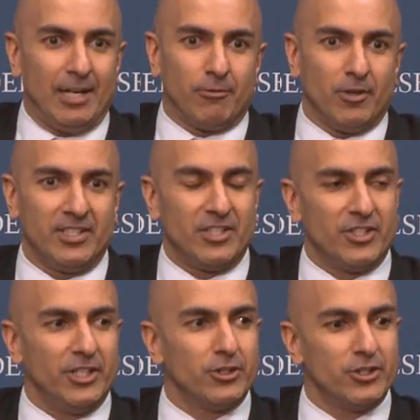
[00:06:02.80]
now for a
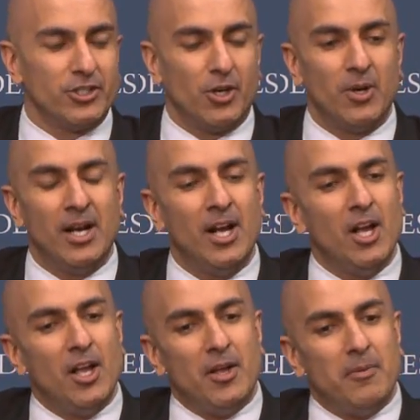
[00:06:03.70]
dozen years or so.
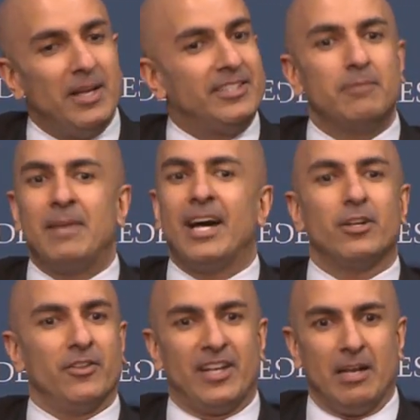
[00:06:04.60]
It didn't
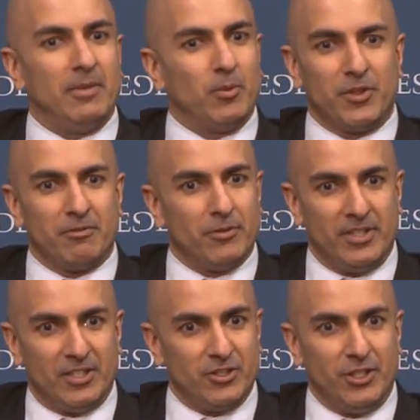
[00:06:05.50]
matter that I'd been with them for a
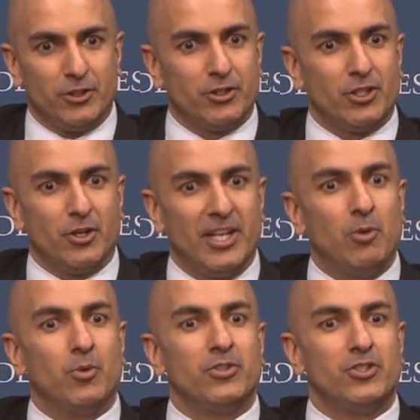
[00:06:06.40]
dozen years or so.
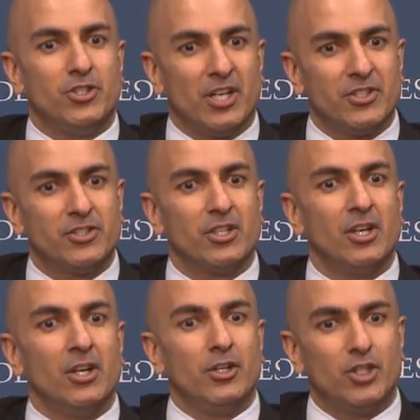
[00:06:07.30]
It was just
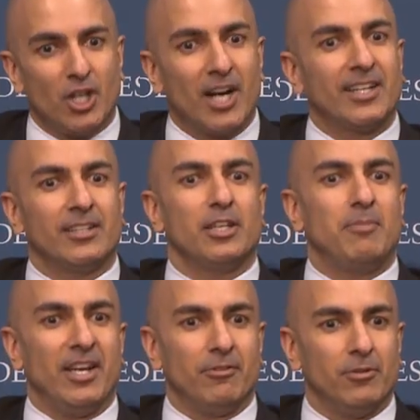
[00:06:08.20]
shockingly
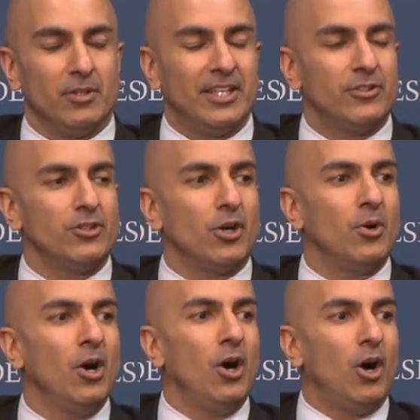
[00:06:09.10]
painful. And
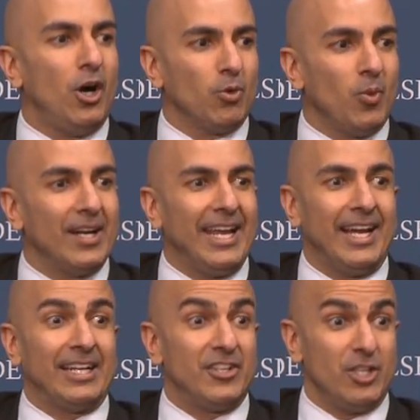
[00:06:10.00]
so on one
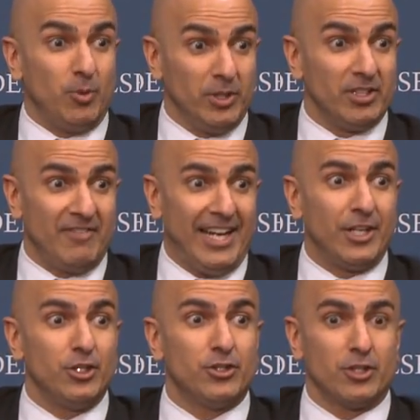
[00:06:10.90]
hand, I see real
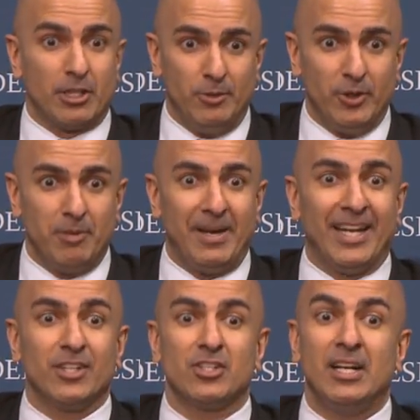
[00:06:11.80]
advantages to community
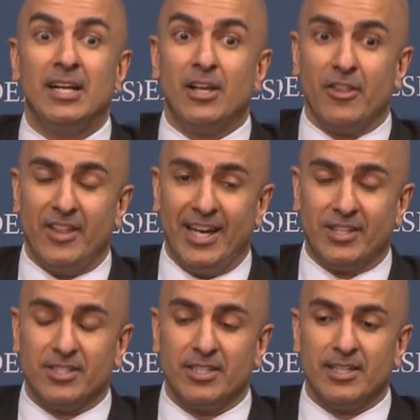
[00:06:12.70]
banks
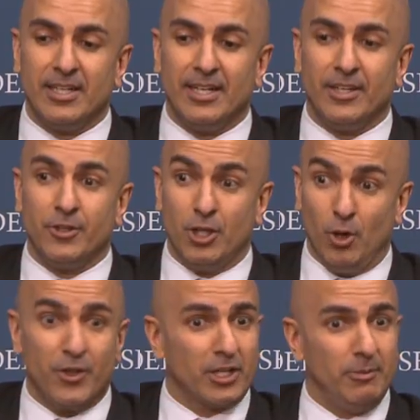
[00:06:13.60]
that uh,
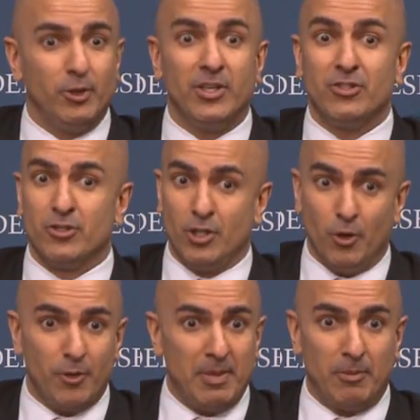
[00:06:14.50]
know the communities,
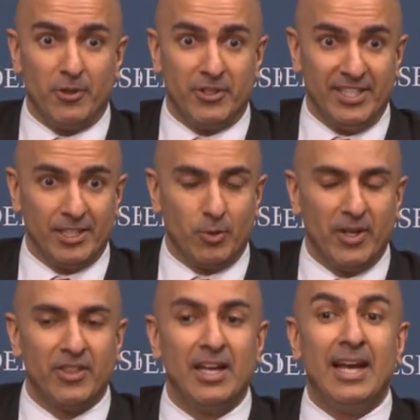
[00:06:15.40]
know the people they're dealing
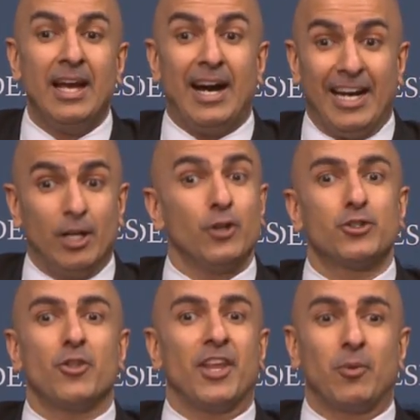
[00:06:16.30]
with. I
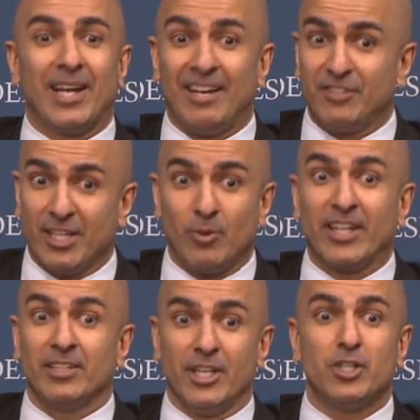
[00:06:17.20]
also think we have to get
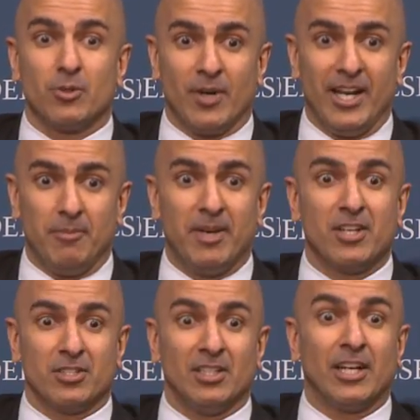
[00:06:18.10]
regulation right
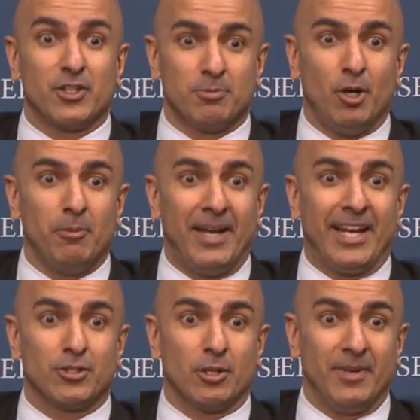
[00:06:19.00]
because a lot of small
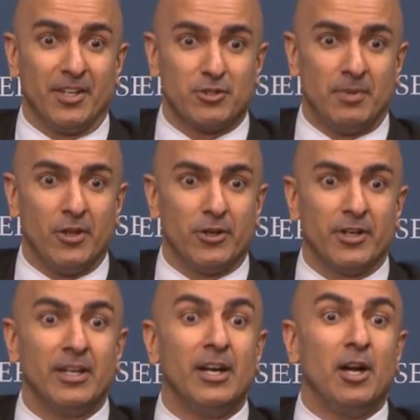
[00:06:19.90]
banks are being
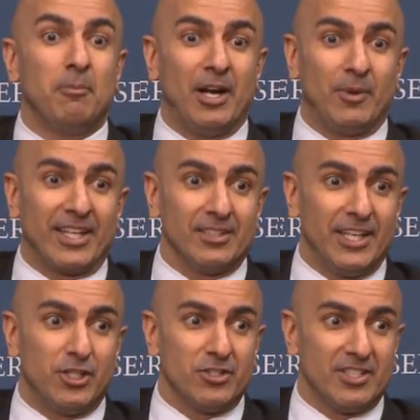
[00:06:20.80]
smothered by
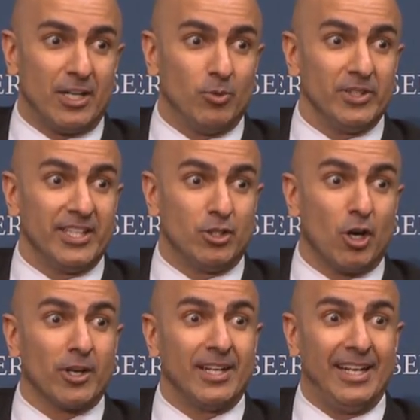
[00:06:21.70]
regulations that are really
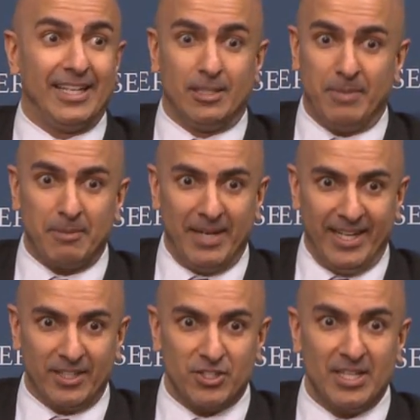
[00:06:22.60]
targeted at the big
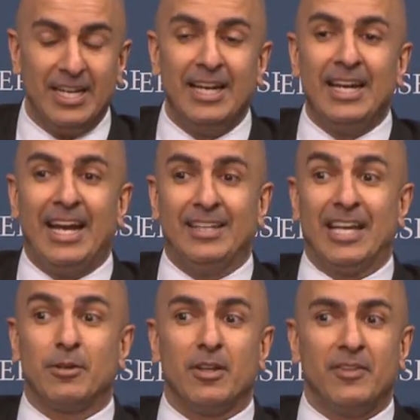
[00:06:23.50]
banks. And
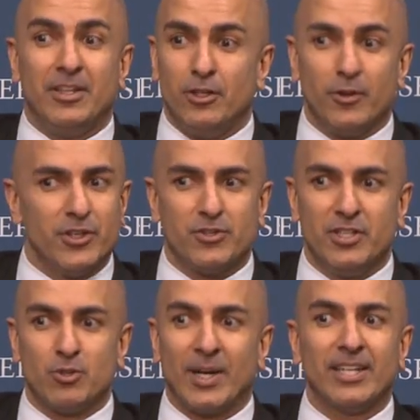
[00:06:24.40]
that, you know, this,
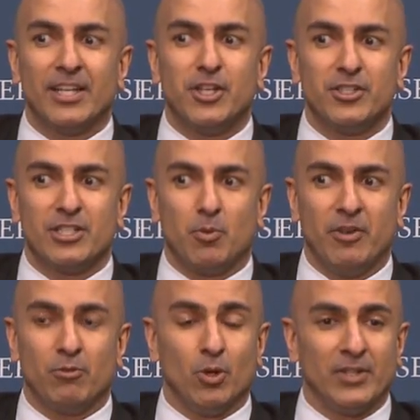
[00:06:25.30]
these regulations that
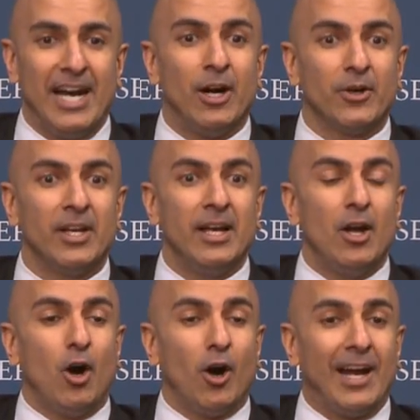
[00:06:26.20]
we've rolled out
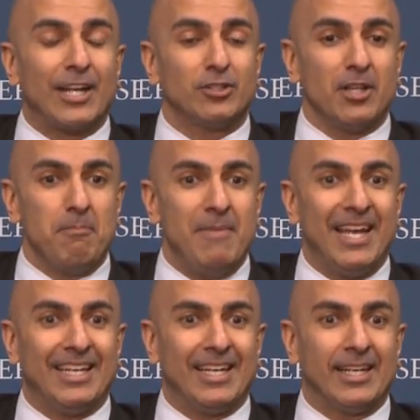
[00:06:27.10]
are actually
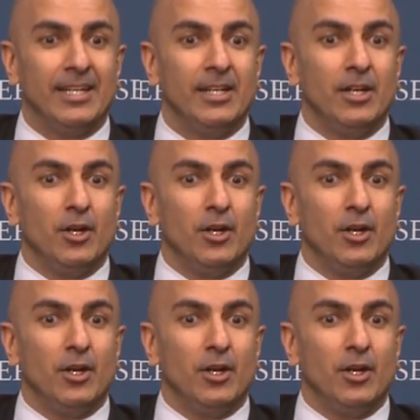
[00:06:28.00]
making